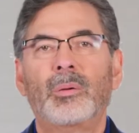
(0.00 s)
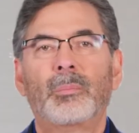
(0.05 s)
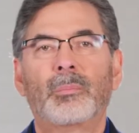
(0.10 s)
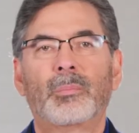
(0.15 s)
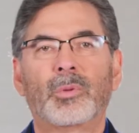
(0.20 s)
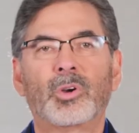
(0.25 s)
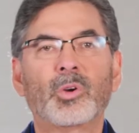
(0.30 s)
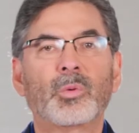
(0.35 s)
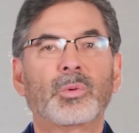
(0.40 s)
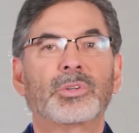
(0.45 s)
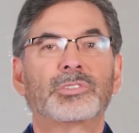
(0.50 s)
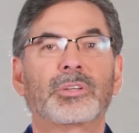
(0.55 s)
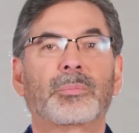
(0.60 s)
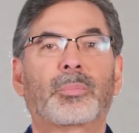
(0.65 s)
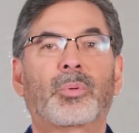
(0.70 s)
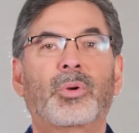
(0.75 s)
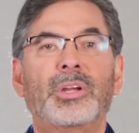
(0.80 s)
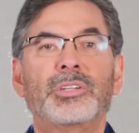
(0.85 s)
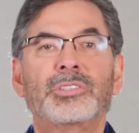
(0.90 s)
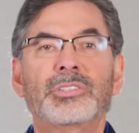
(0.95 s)
Myrrh was a
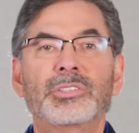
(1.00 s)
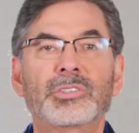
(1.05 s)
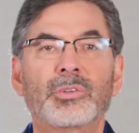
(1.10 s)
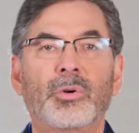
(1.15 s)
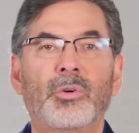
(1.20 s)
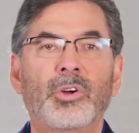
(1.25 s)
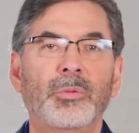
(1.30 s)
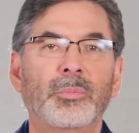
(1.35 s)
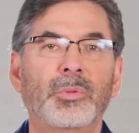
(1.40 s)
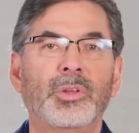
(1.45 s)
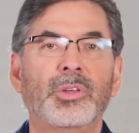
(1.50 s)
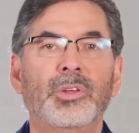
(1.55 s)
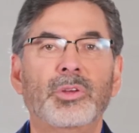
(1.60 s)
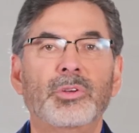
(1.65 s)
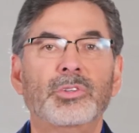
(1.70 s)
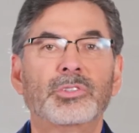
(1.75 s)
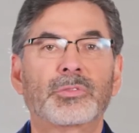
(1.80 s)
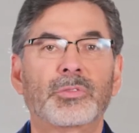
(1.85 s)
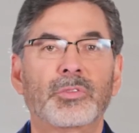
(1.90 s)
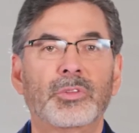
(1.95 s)
precious ointment
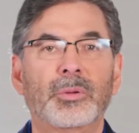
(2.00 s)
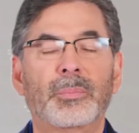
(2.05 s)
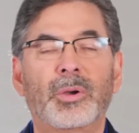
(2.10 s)
used for the